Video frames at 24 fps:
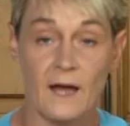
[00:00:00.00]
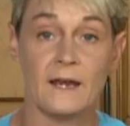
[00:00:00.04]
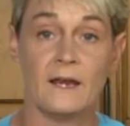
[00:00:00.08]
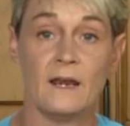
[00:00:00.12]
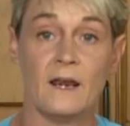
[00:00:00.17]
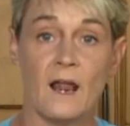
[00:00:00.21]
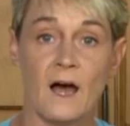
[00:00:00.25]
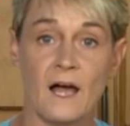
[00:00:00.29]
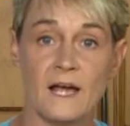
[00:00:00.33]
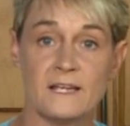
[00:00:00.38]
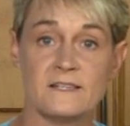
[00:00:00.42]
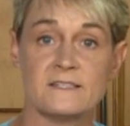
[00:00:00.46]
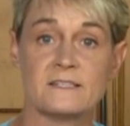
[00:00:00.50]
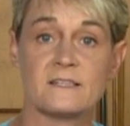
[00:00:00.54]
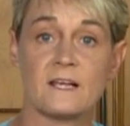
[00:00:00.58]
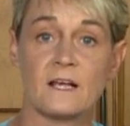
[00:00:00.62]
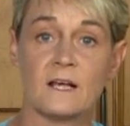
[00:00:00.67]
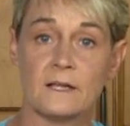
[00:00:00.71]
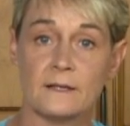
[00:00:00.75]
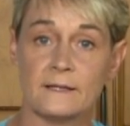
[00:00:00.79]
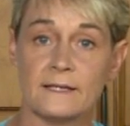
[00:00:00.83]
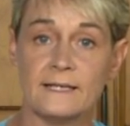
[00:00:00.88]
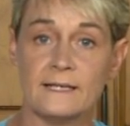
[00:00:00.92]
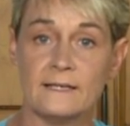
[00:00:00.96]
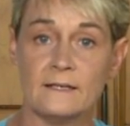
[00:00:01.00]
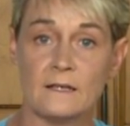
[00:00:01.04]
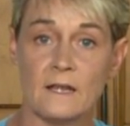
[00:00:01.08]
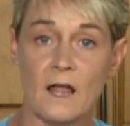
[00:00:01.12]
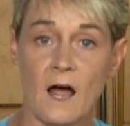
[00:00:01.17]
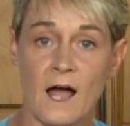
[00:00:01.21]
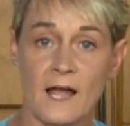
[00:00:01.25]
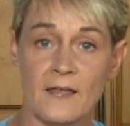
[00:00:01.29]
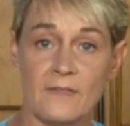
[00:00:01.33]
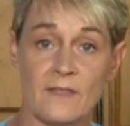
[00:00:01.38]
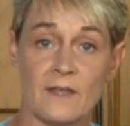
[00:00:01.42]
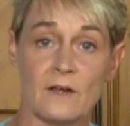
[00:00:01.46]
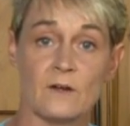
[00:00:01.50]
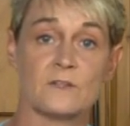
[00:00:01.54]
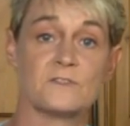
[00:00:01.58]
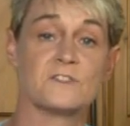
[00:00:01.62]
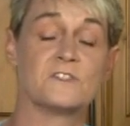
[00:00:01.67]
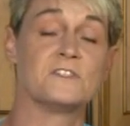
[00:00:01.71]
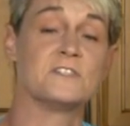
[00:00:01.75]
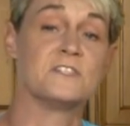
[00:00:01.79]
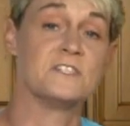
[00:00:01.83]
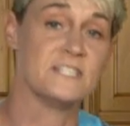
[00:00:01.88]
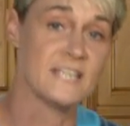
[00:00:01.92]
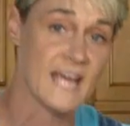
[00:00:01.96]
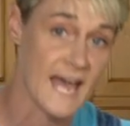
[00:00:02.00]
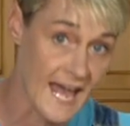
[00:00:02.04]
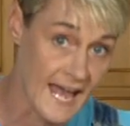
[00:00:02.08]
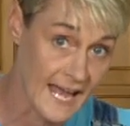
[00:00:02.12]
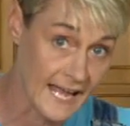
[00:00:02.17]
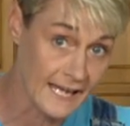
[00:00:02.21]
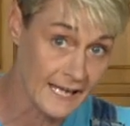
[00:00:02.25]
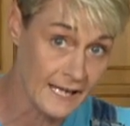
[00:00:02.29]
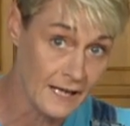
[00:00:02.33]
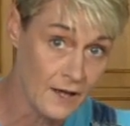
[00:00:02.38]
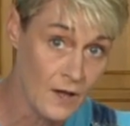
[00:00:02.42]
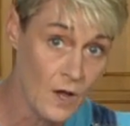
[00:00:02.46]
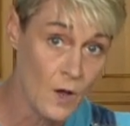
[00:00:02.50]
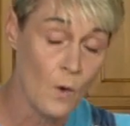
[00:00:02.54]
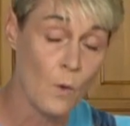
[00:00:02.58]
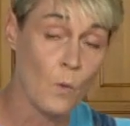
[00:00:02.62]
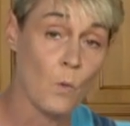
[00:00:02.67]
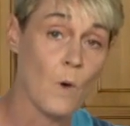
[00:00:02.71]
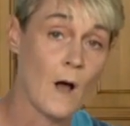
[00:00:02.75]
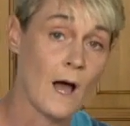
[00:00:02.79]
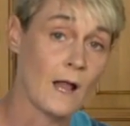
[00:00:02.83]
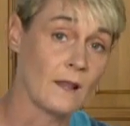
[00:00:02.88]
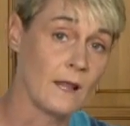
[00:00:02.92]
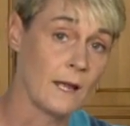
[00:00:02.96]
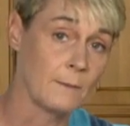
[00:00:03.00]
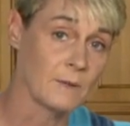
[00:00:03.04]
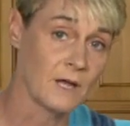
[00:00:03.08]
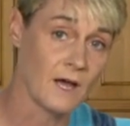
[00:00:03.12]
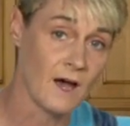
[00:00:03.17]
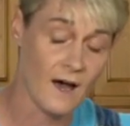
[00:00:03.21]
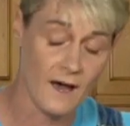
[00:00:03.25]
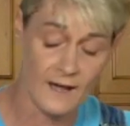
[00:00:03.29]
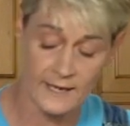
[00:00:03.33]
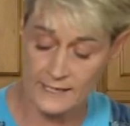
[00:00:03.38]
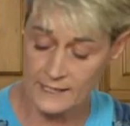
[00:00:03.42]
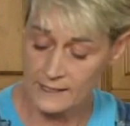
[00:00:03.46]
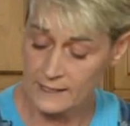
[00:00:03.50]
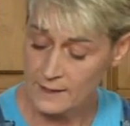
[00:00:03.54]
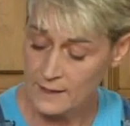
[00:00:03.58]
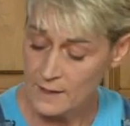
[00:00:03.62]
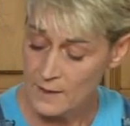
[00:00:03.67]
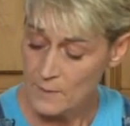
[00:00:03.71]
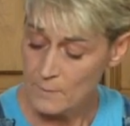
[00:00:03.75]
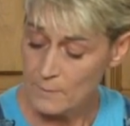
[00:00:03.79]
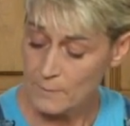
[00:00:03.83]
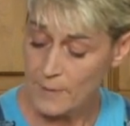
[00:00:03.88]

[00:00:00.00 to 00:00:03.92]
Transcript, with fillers: a nice clean line that'll stay while I'm cutting,